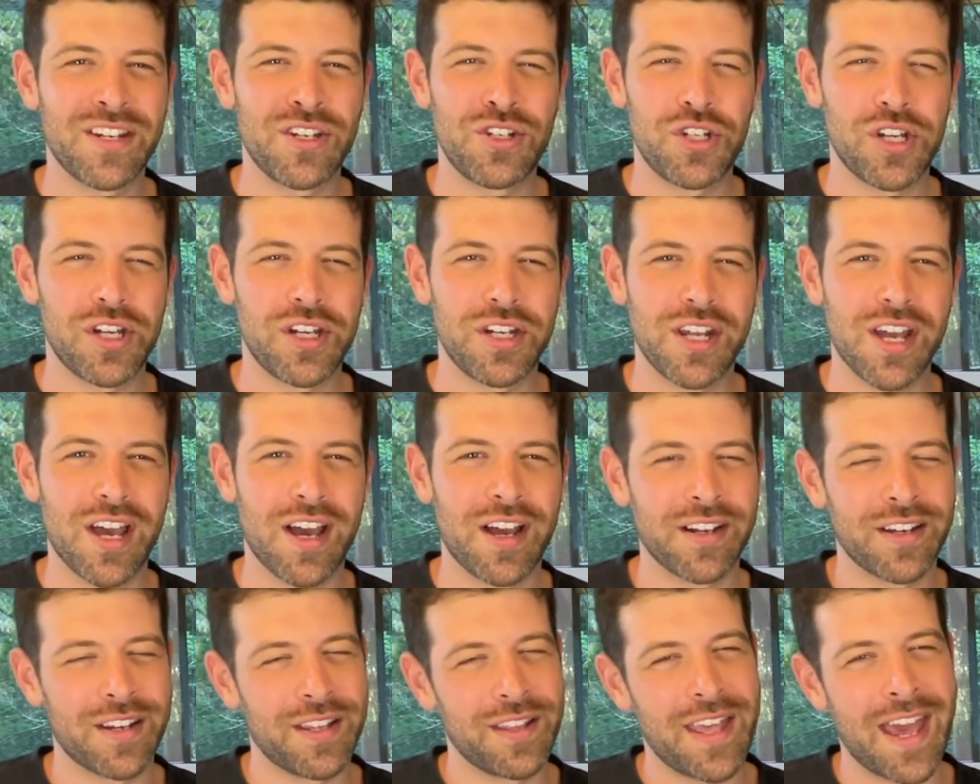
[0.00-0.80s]
and Jin
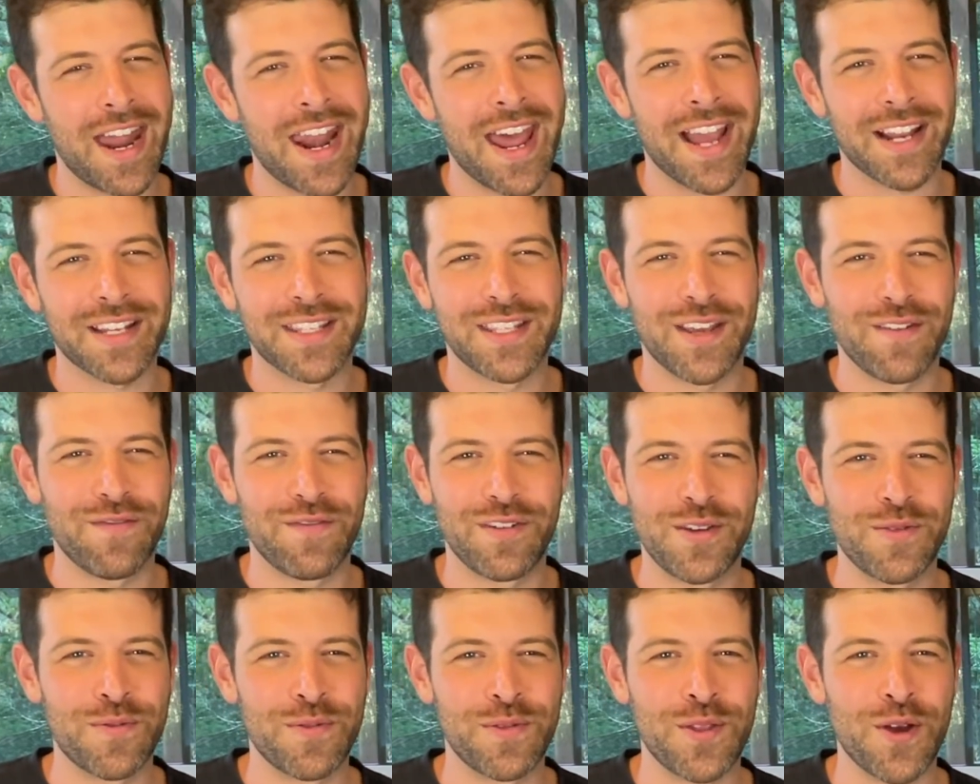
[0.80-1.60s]
Young did that
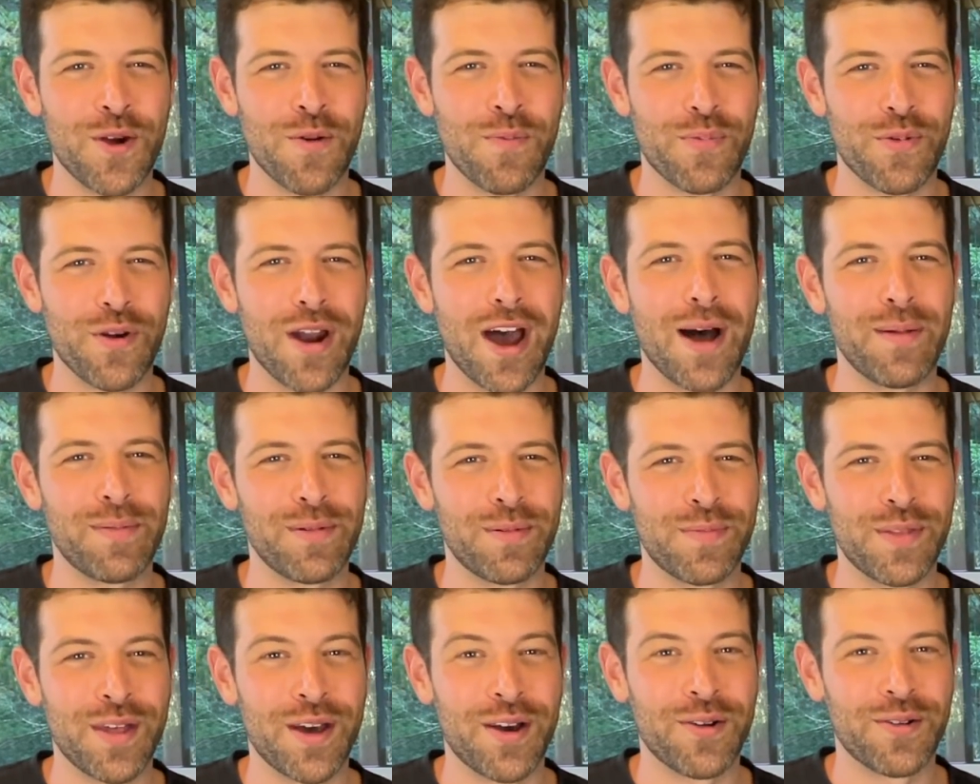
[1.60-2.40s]
activity with no
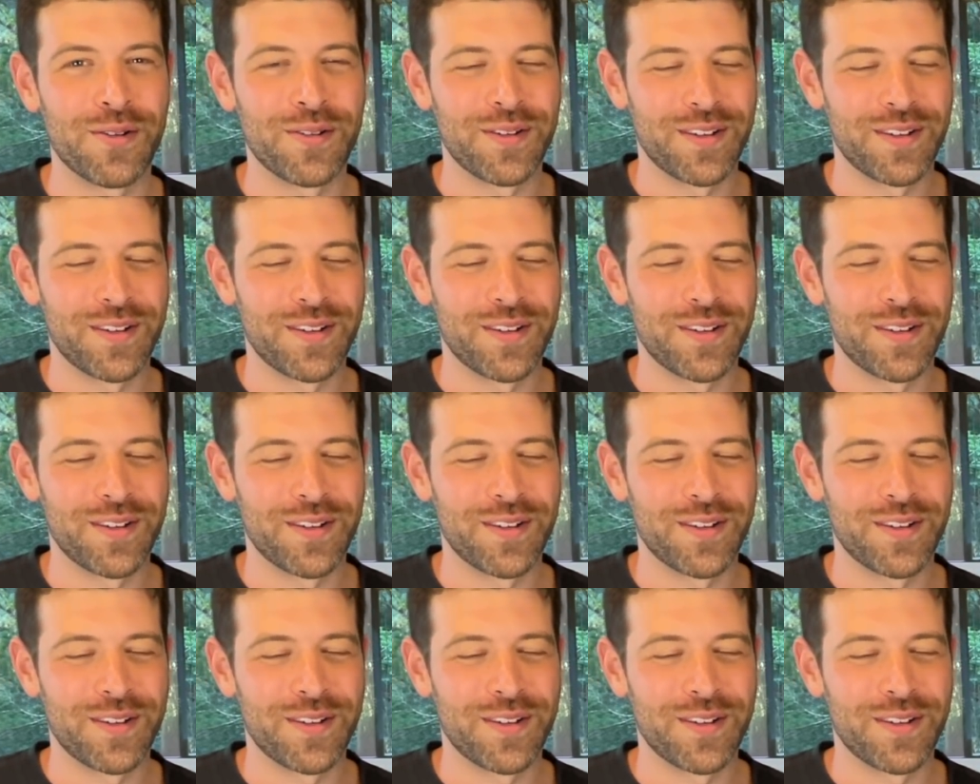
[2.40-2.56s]
problem, though.